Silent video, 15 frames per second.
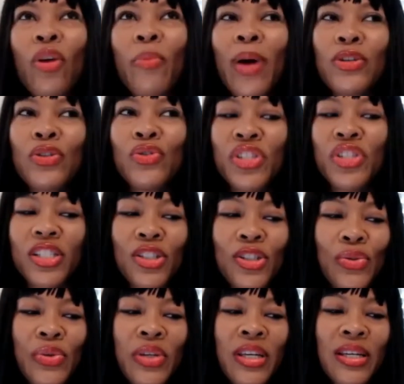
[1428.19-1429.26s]
about
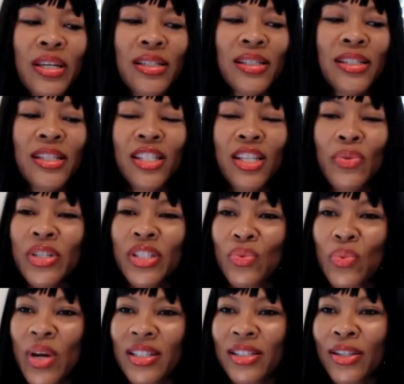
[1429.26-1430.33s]
jujitsu is since he was a
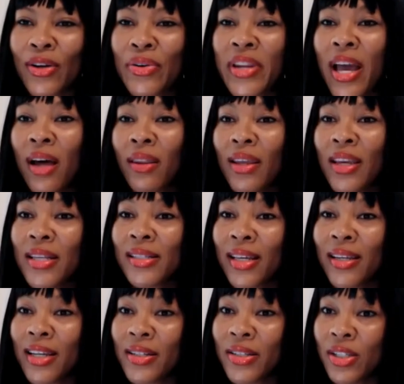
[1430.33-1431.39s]
wrestler, now that he's
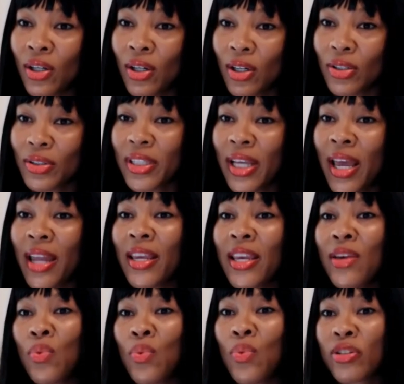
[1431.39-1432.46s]
an adult and
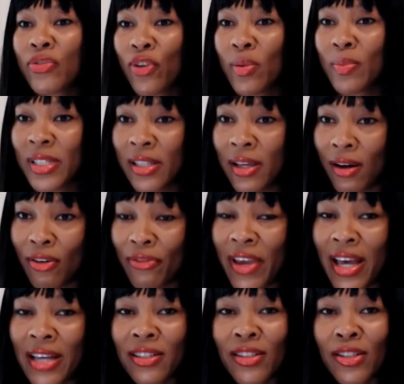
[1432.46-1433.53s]
he works for himself, he
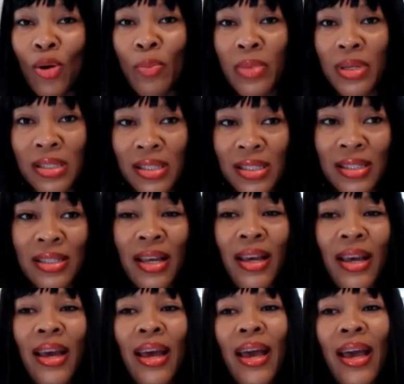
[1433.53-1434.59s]
has his own business,
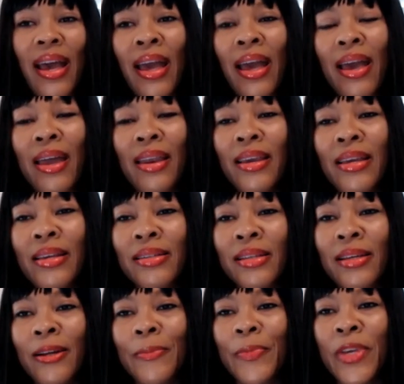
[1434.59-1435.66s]
and he's
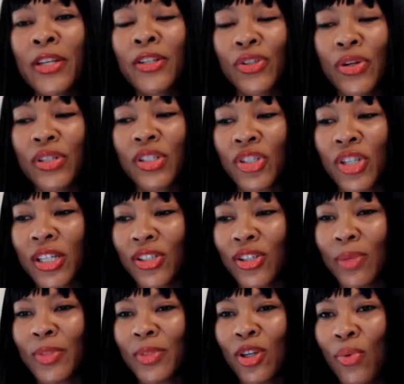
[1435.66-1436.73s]
an insurance
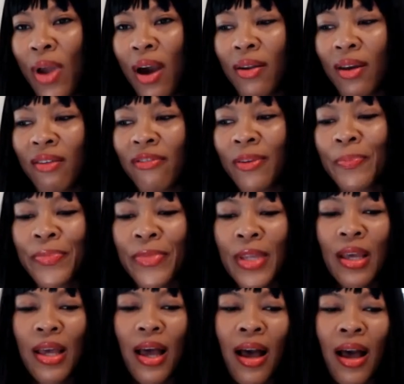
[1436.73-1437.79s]
adjuster. I'm so proud of him.
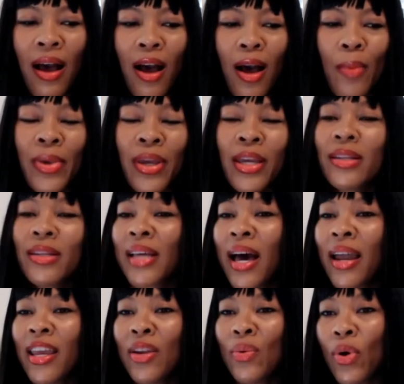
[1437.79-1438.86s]
Um, he
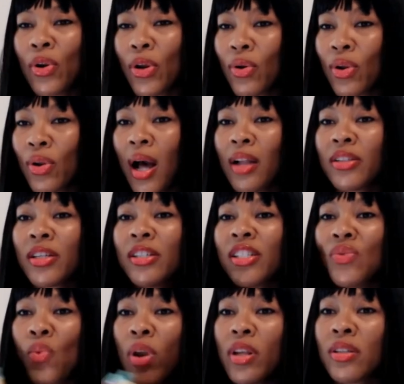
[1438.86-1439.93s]
decided he didn't want to go to college because
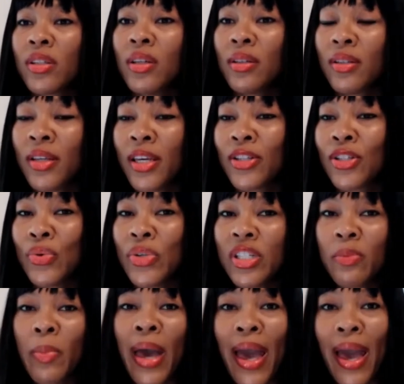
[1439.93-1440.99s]
he wanted to get to his
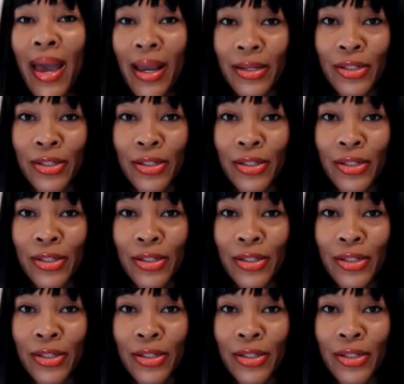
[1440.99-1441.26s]
bag